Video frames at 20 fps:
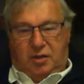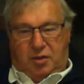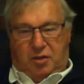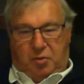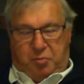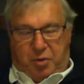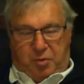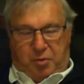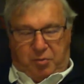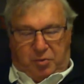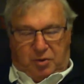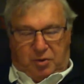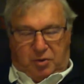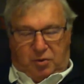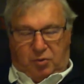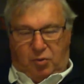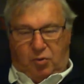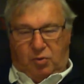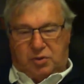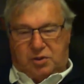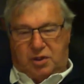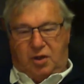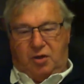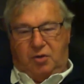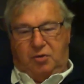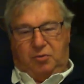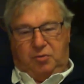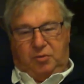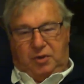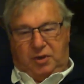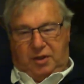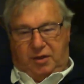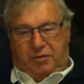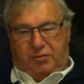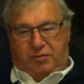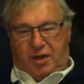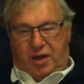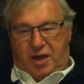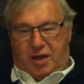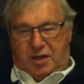the people that are also
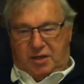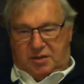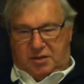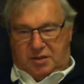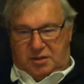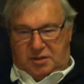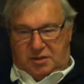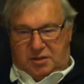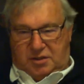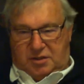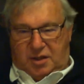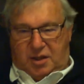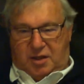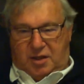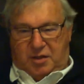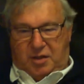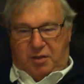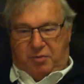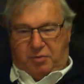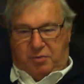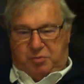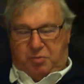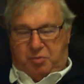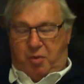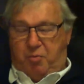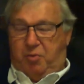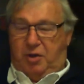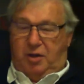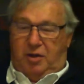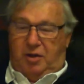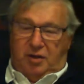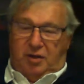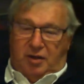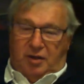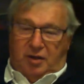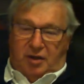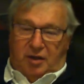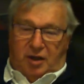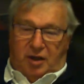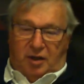giving answers. that was probably a,
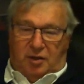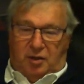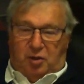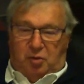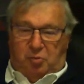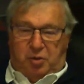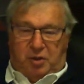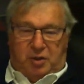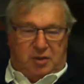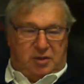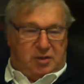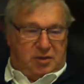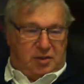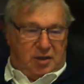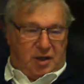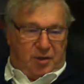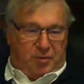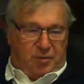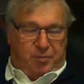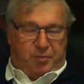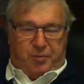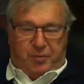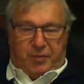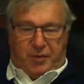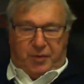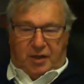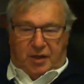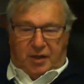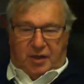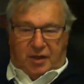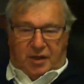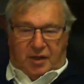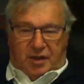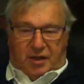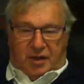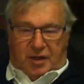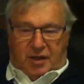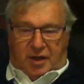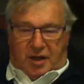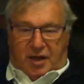a little bit um,
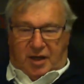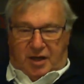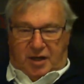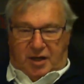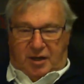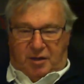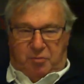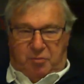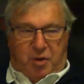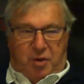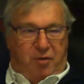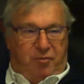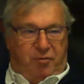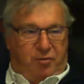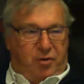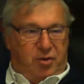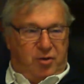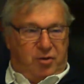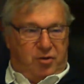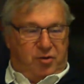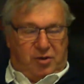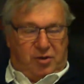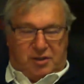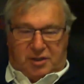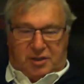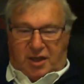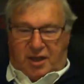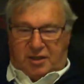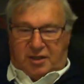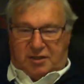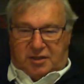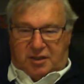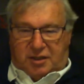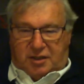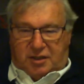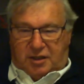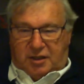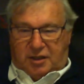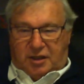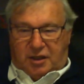um over
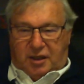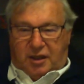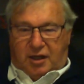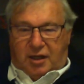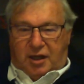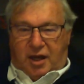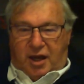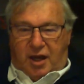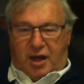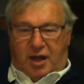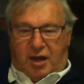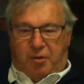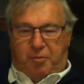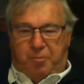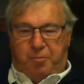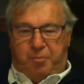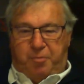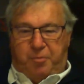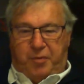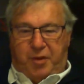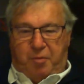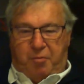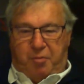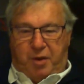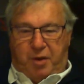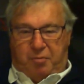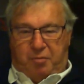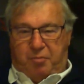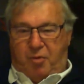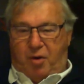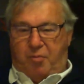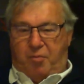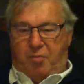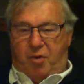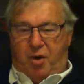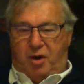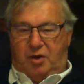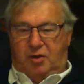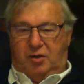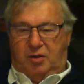enthusiastic. Um, but
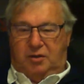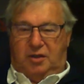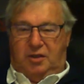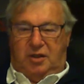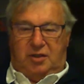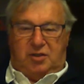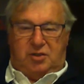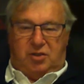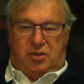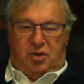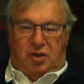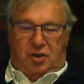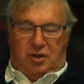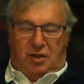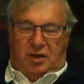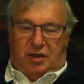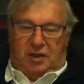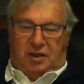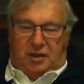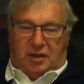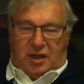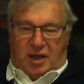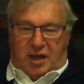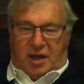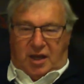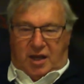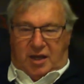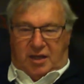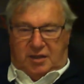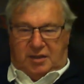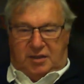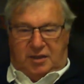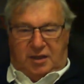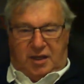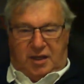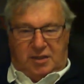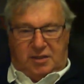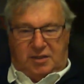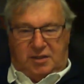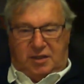Michael certainly
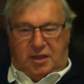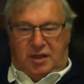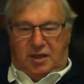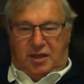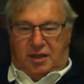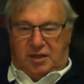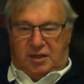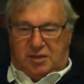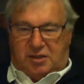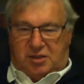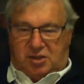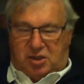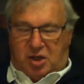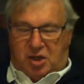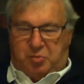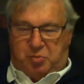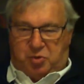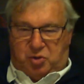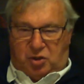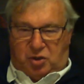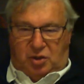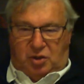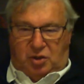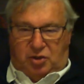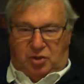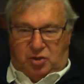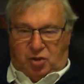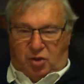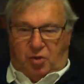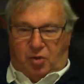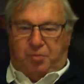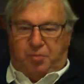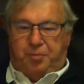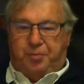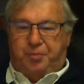does an exceptional job.